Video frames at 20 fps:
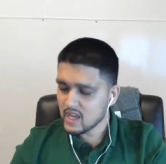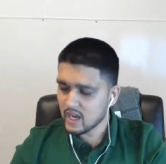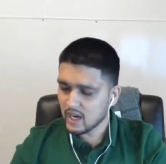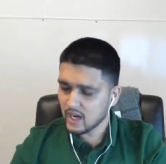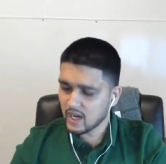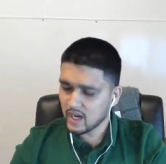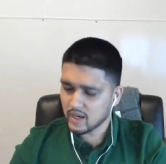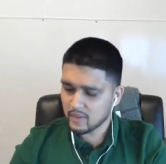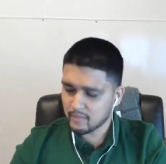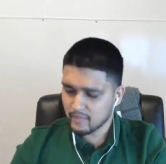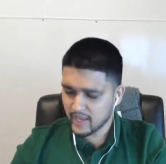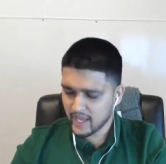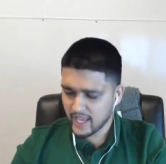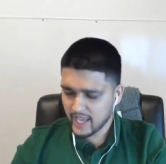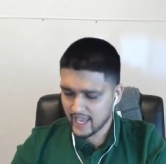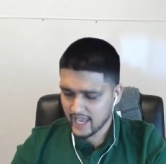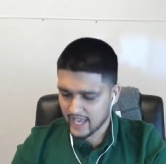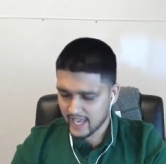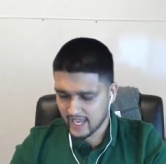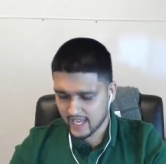Um,
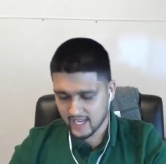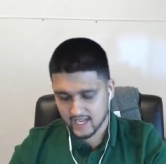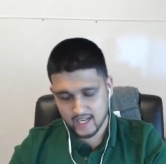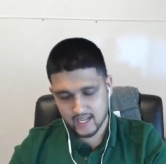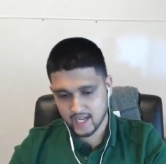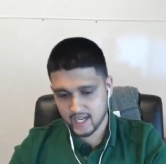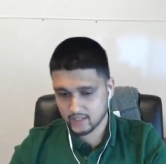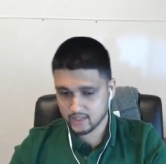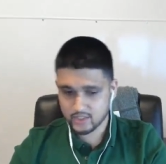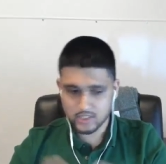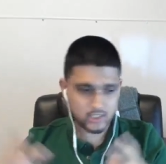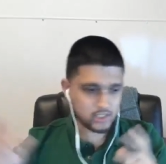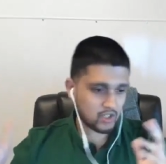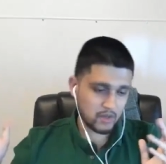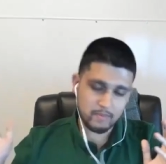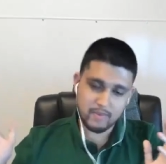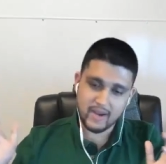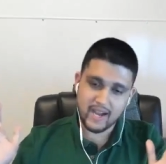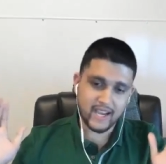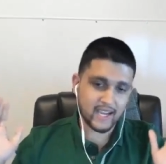and I just
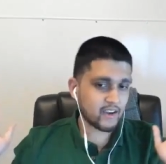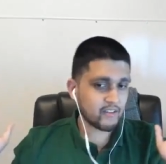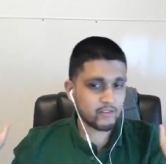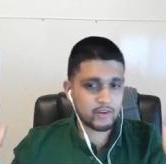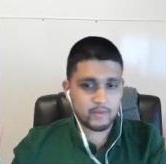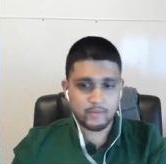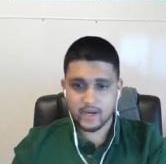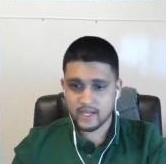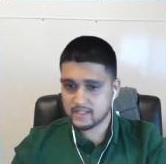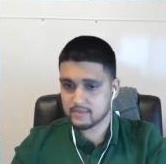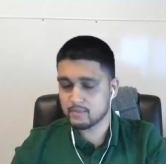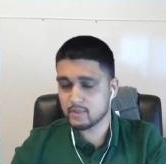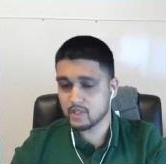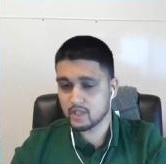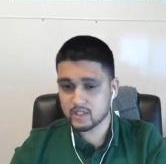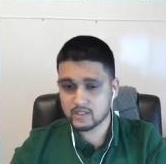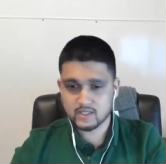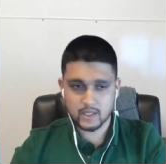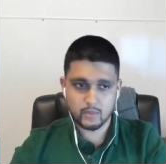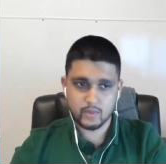started buying everybody's
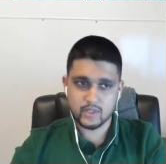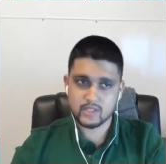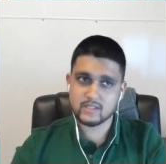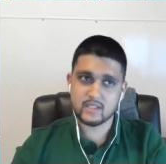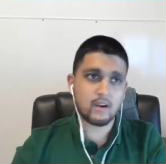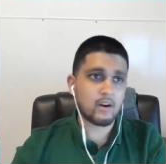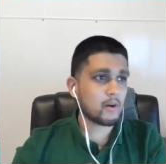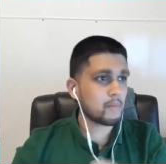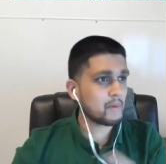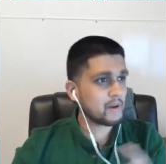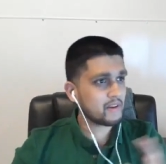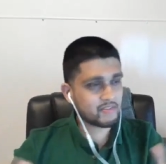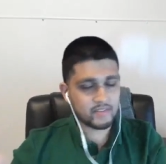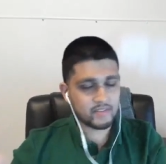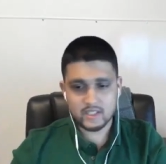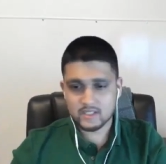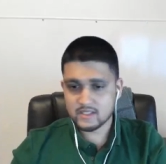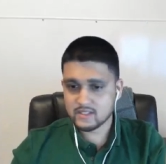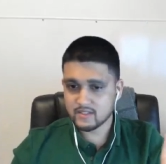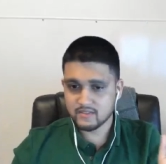books. I went to all my
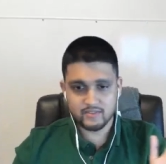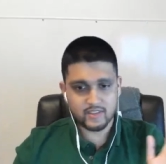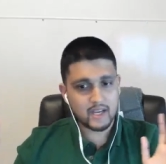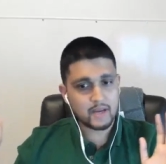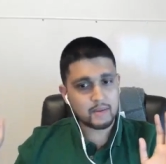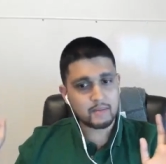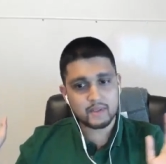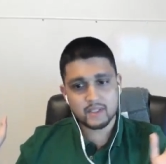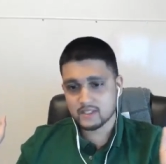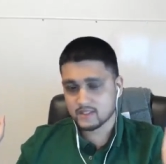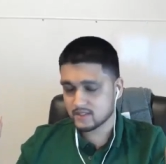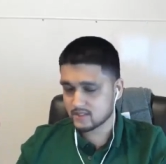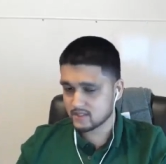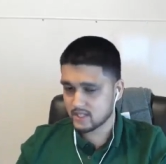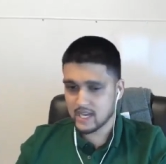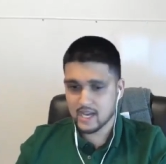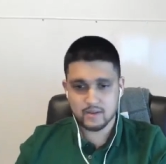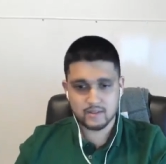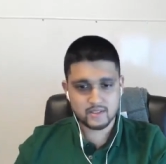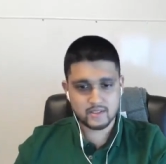friends and family's
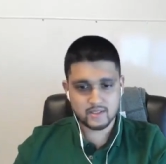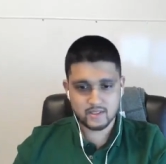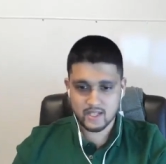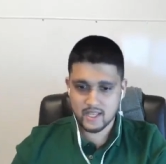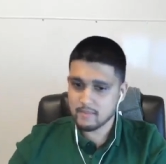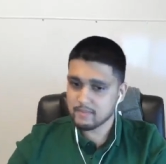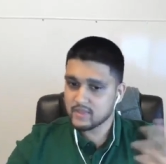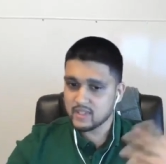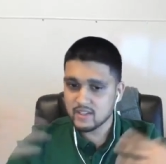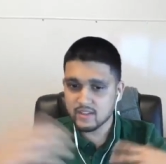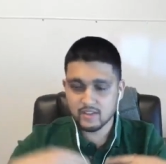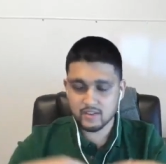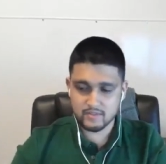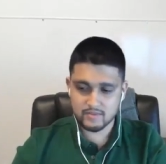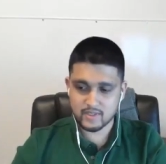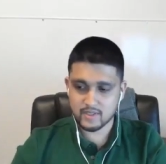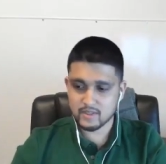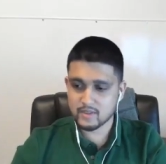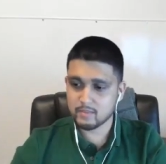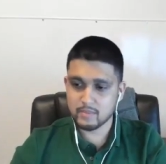house and emptied their,
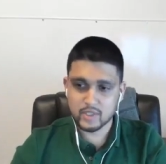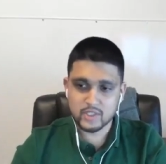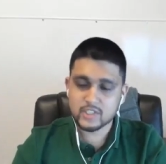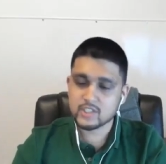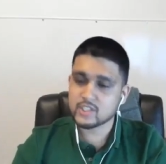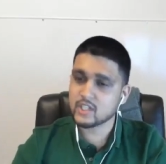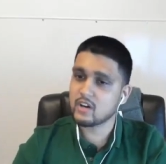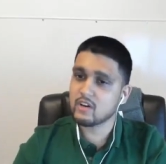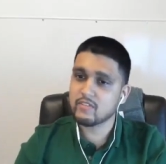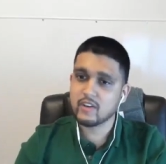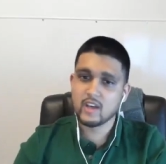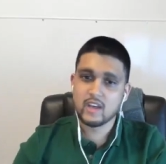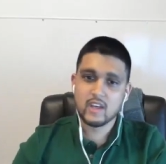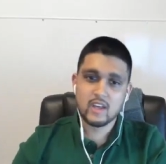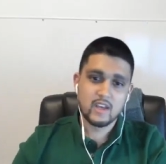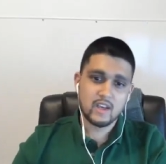their bookshelf.